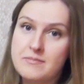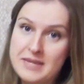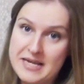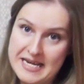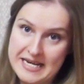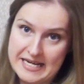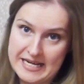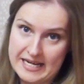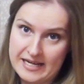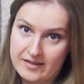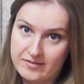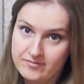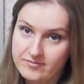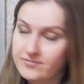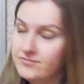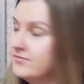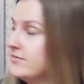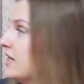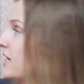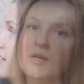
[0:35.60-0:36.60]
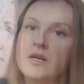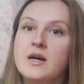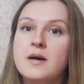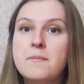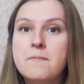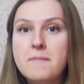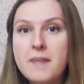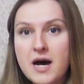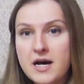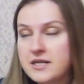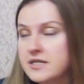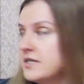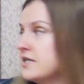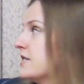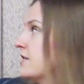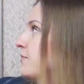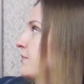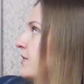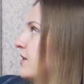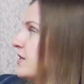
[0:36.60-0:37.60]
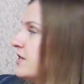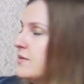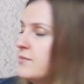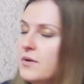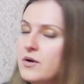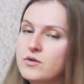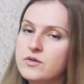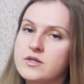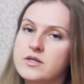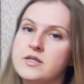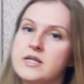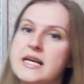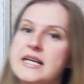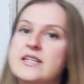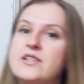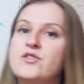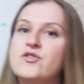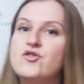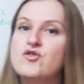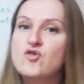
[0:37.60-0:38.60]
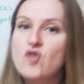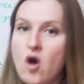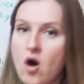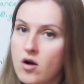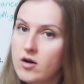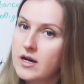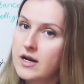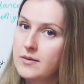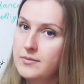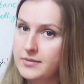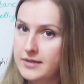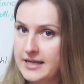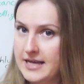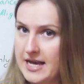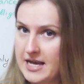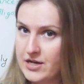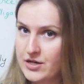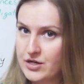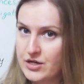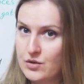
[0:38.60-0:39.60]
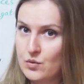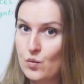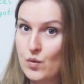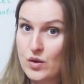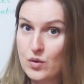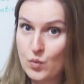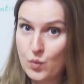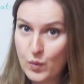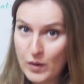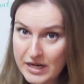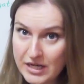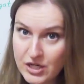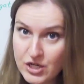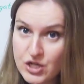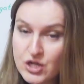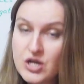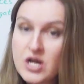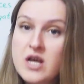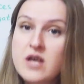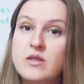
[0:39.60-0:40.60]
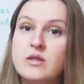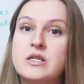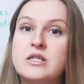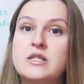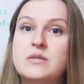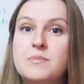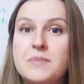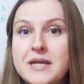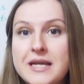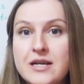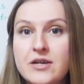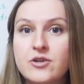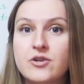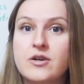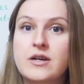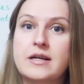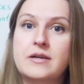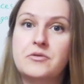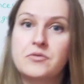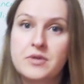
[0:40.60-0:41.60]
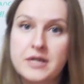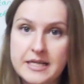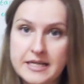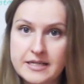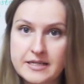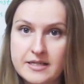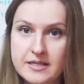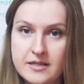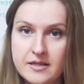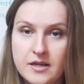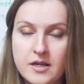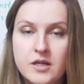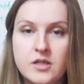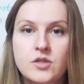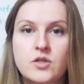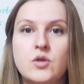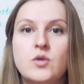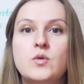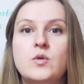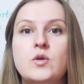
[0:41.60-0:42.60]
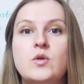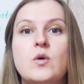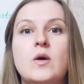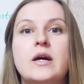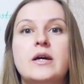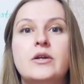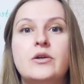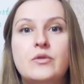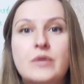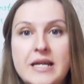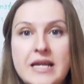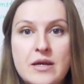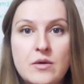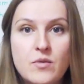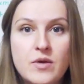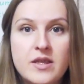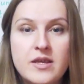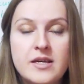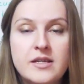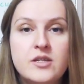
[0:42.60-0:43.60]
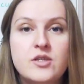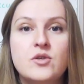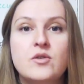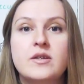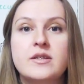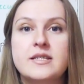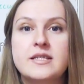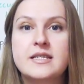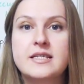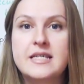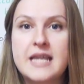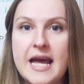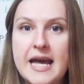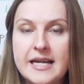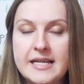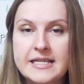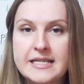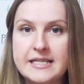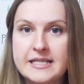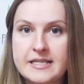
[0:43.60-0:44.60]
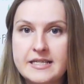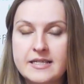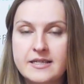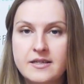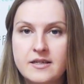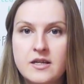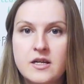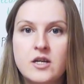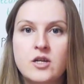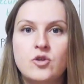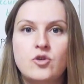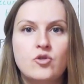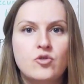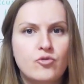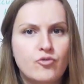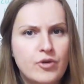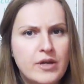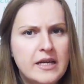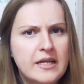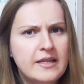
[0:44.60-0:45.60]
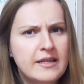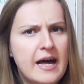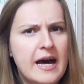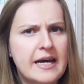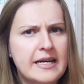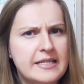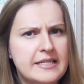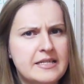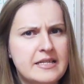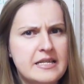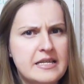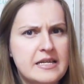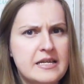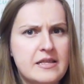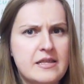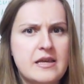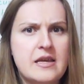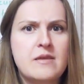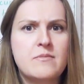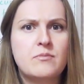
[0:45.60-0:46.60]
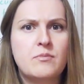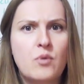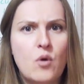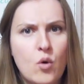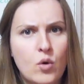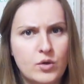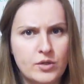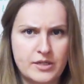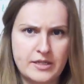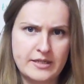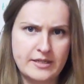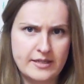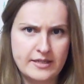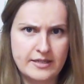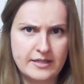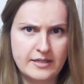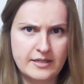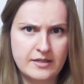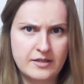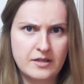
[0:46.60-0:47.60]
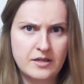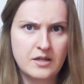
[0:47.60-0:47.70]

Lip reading: meaning. Must presupposes a strong obligation with which the speaker agrees. So you agree with it, you understand it. You realize the importance.